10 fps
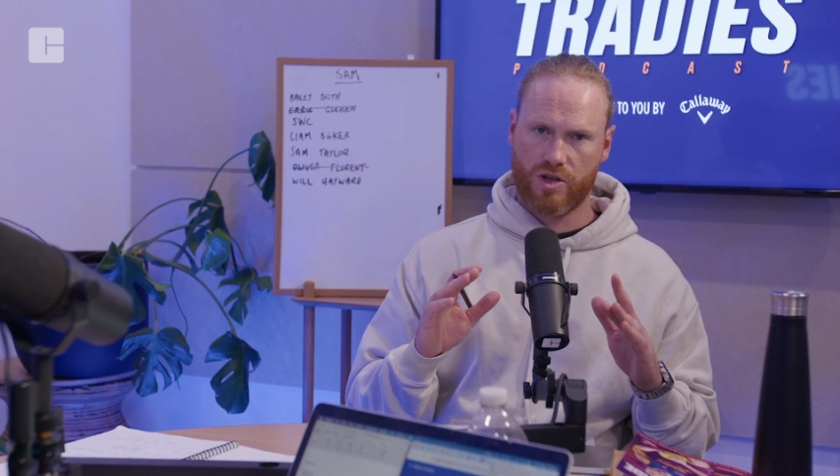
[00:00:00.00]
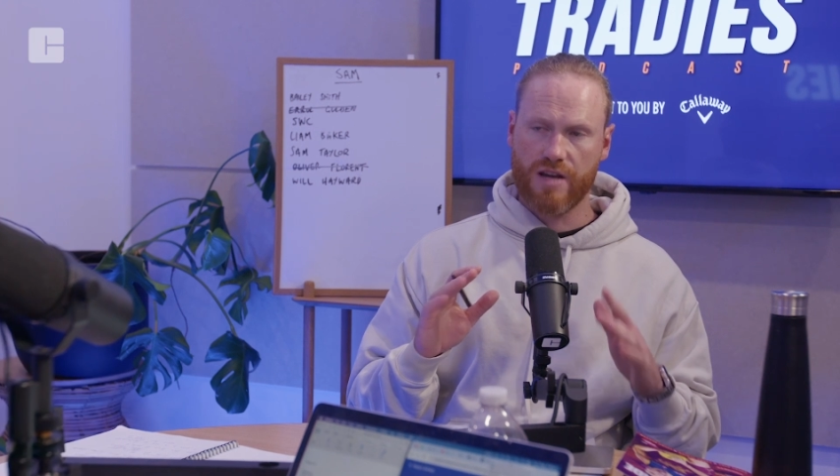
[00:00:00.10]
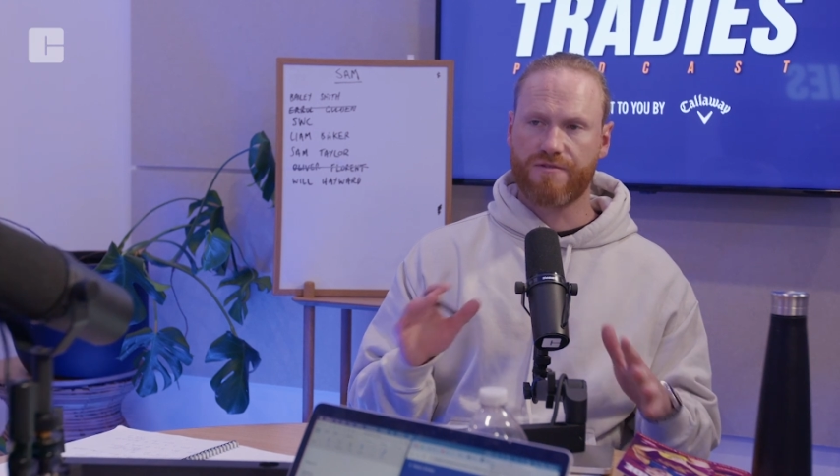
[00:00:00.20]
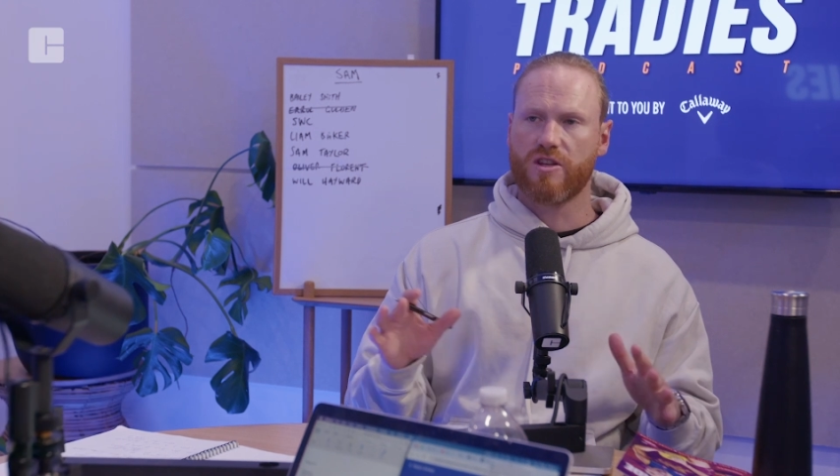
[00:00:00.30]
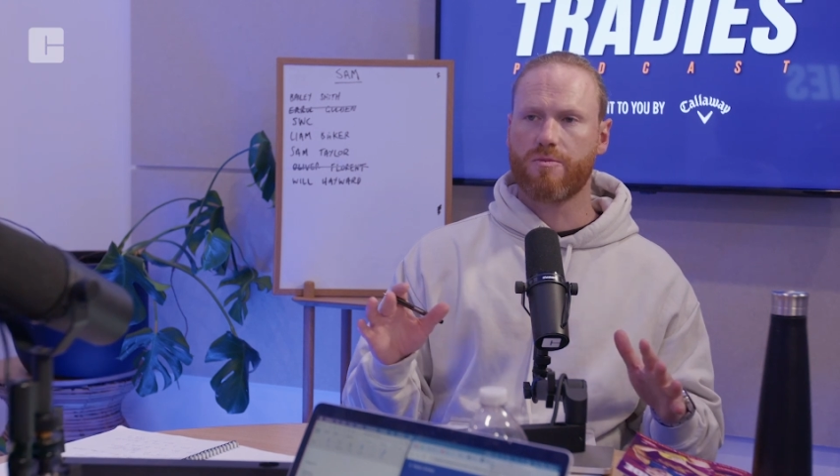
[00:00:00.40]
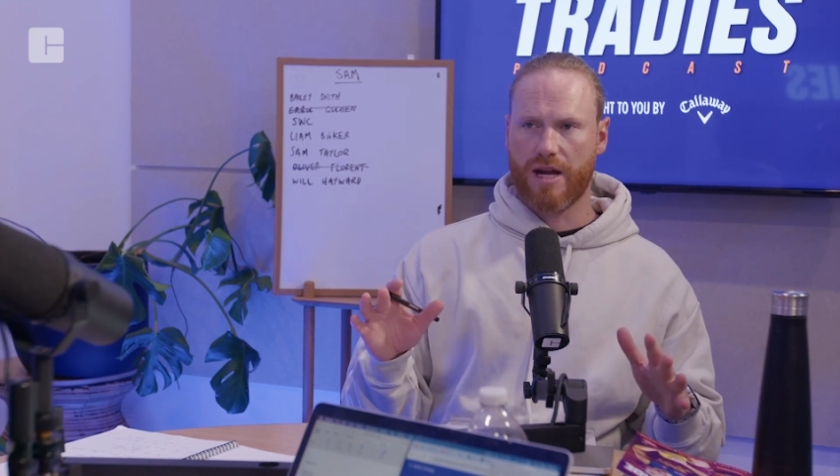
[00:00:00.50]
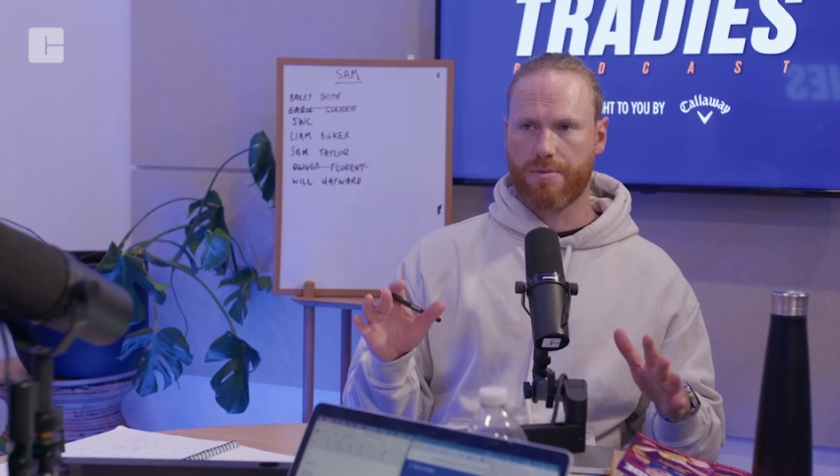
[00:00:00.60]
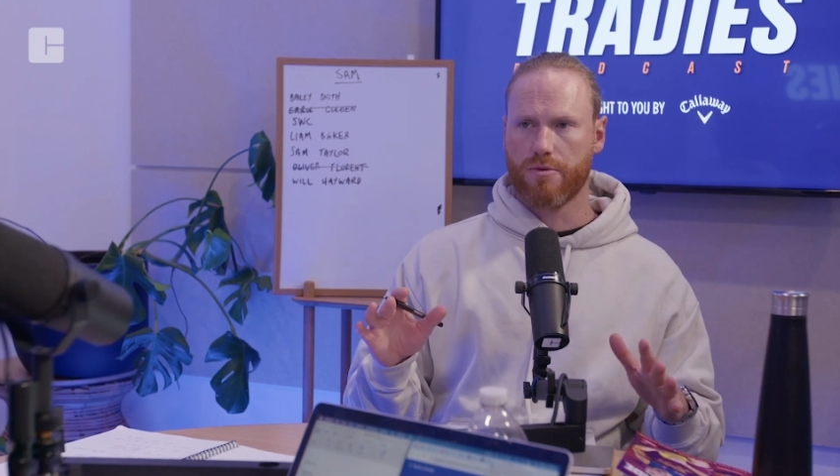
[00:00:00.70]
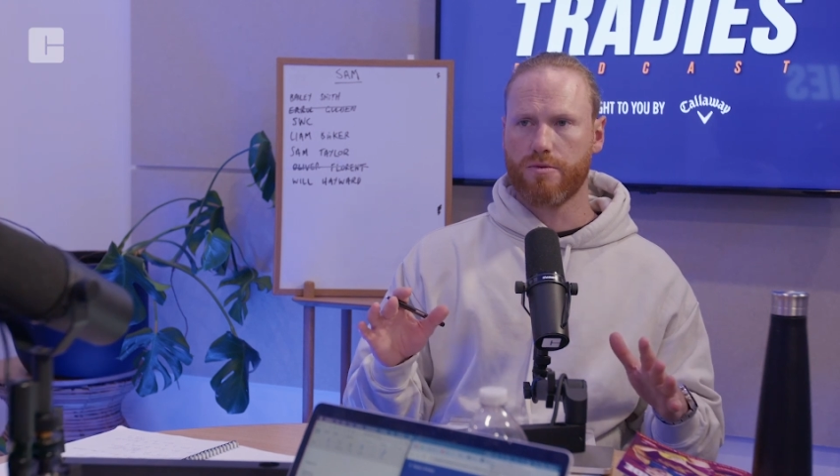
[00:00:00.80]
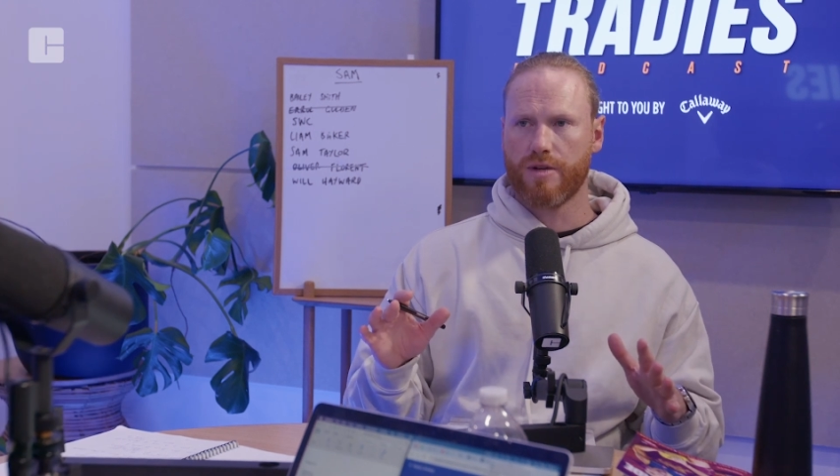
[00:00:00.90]
gifted
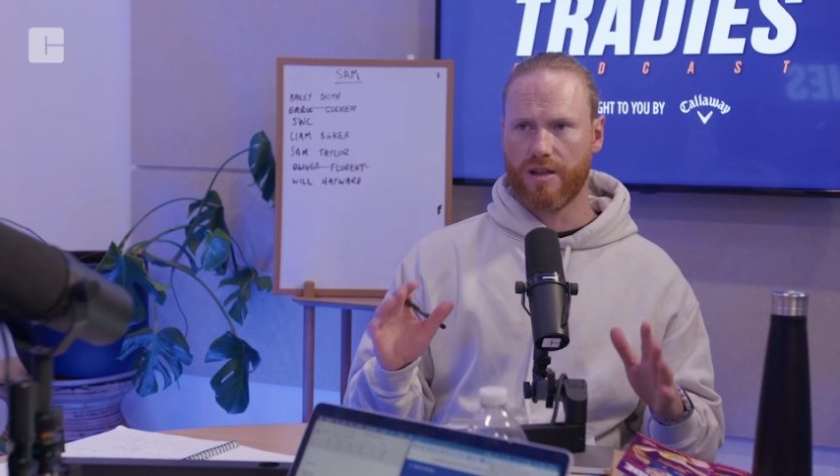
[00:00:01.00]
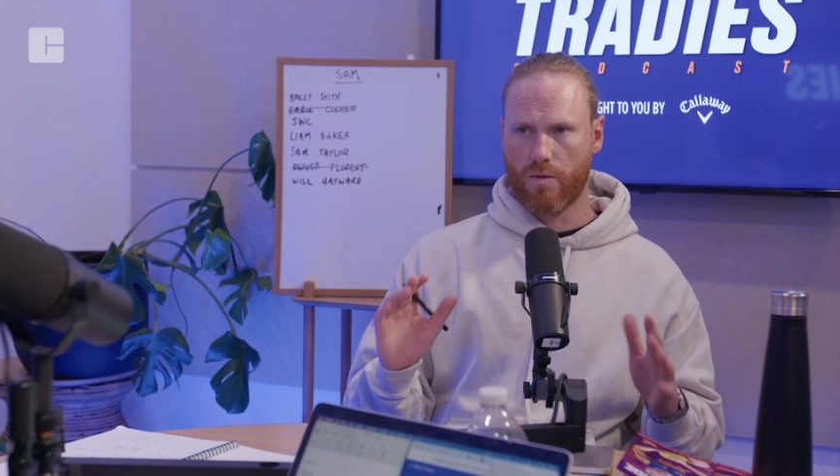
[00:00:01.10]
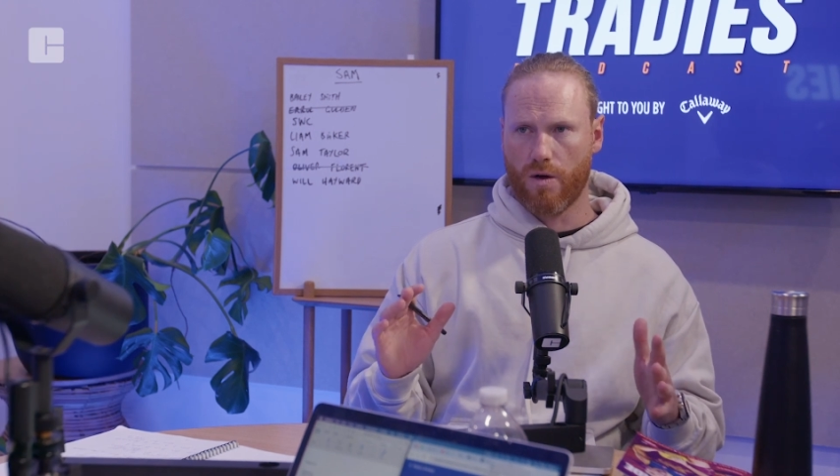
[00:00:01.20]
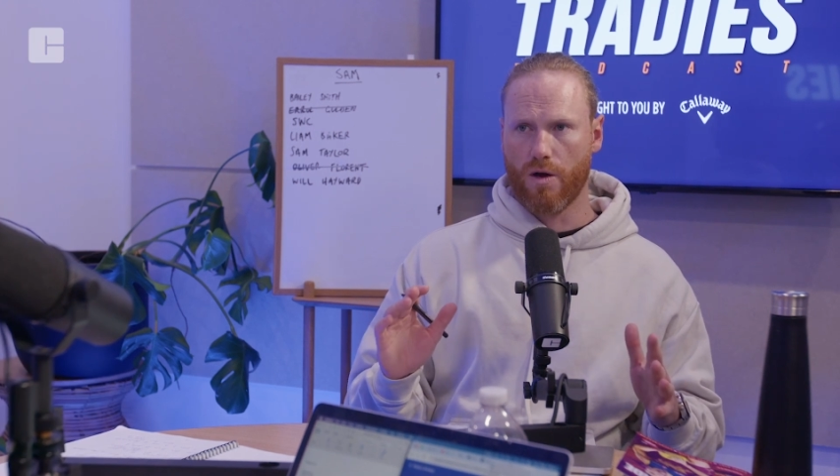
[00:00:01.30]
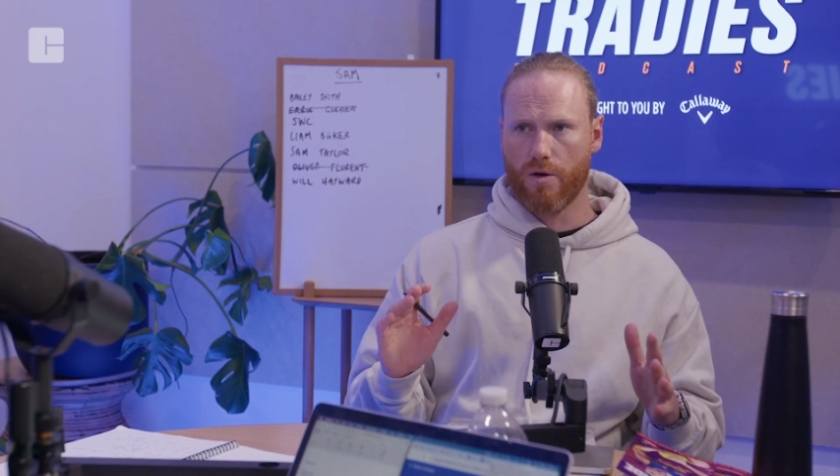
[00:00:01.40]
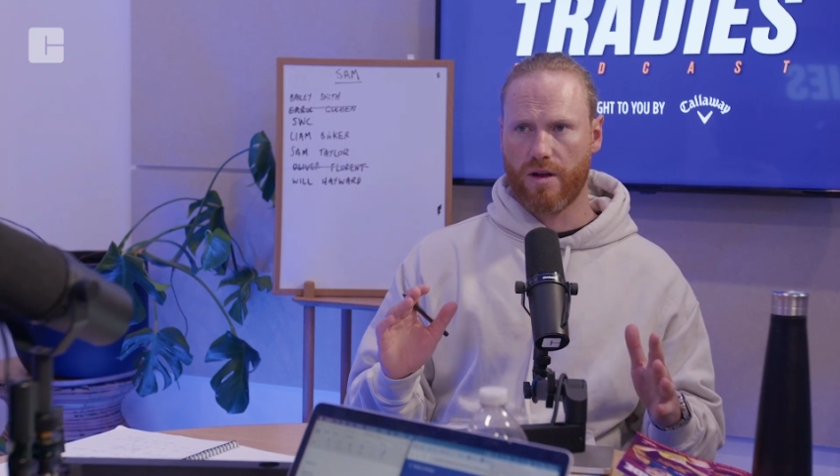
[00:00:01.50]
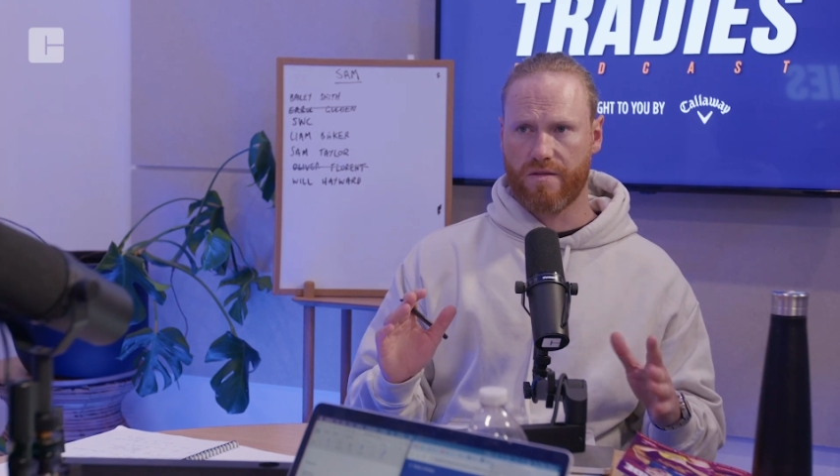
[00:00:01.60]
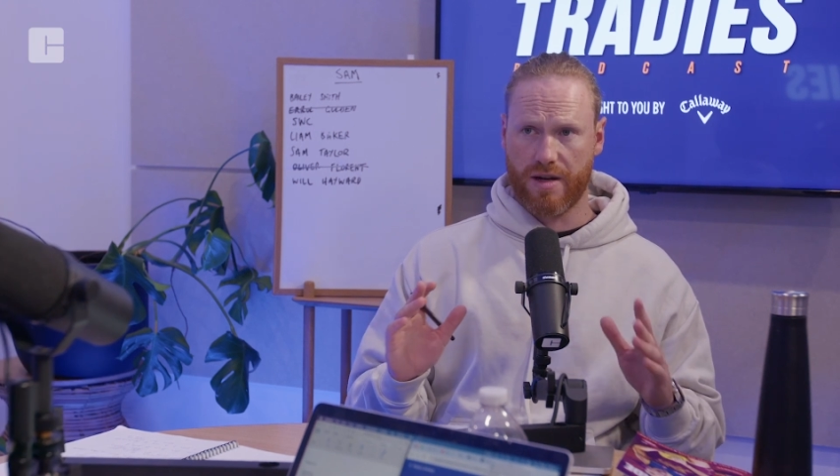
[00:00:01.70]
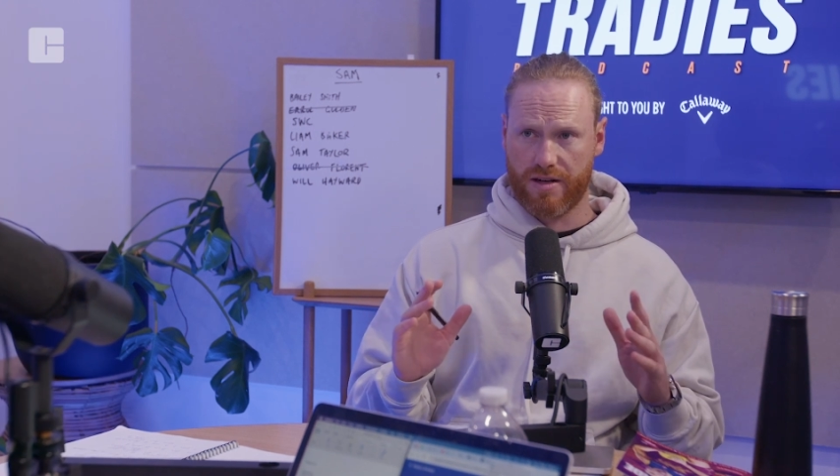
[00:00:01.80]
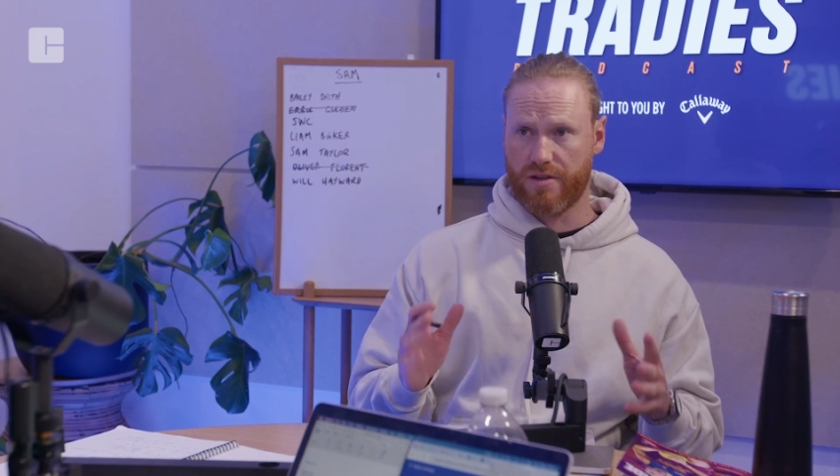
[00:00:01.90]
people in the world
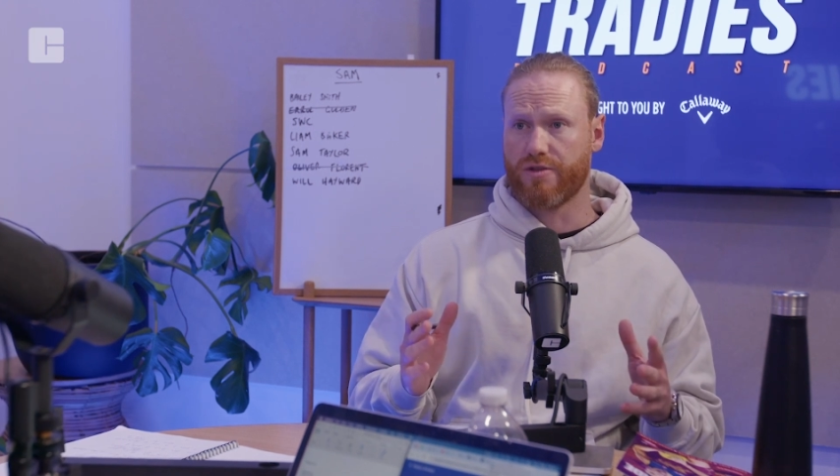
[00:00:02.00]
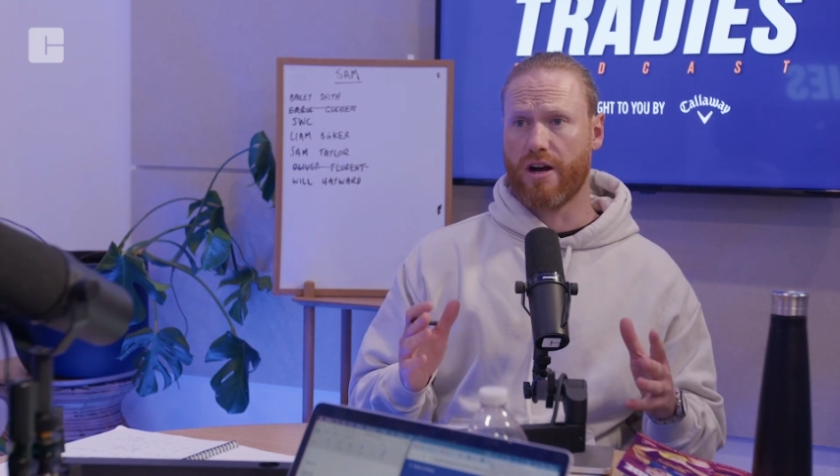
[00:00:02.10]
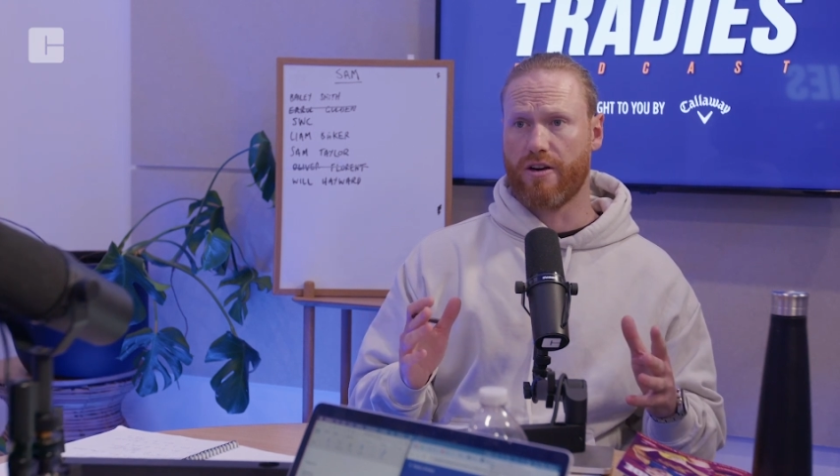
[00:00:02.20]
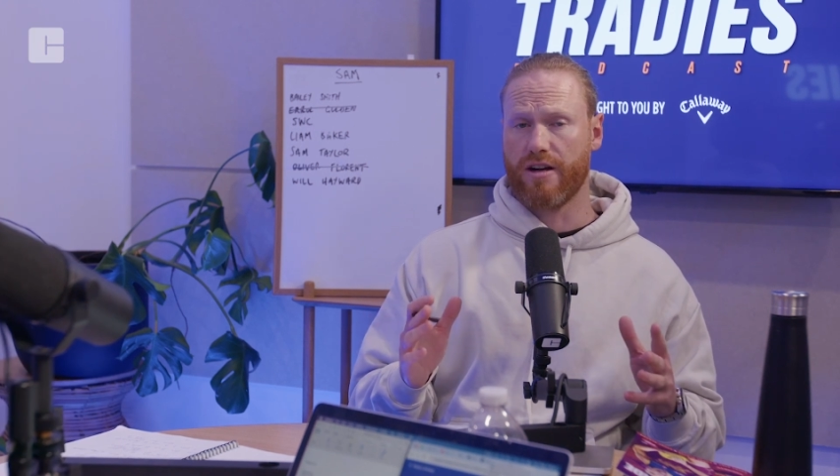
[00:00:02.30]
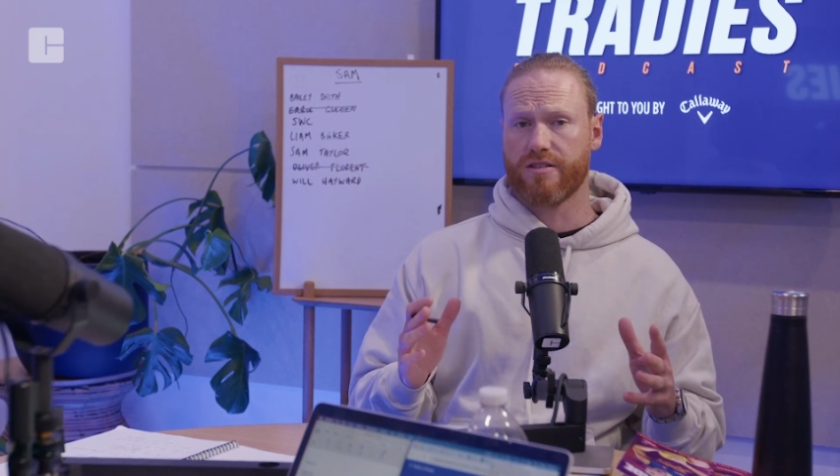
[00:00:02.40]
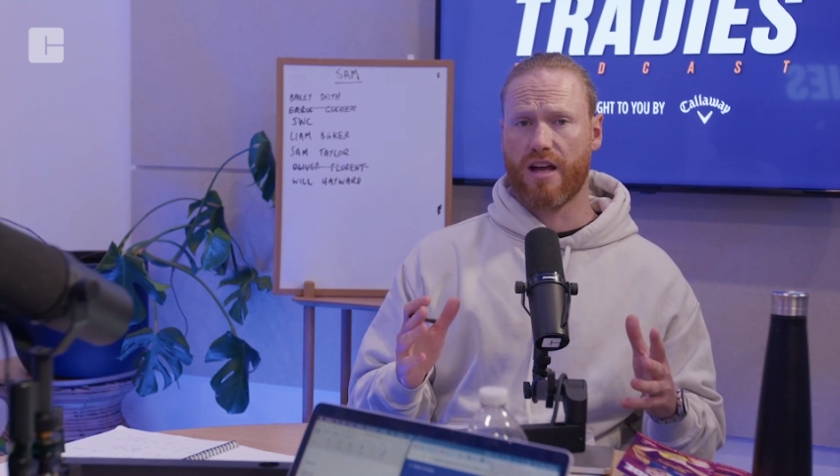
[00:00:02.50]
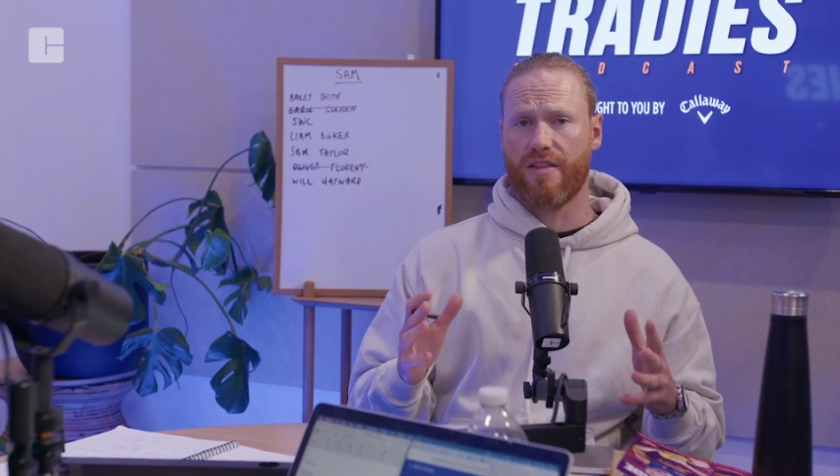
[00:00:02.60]
have been contrarians,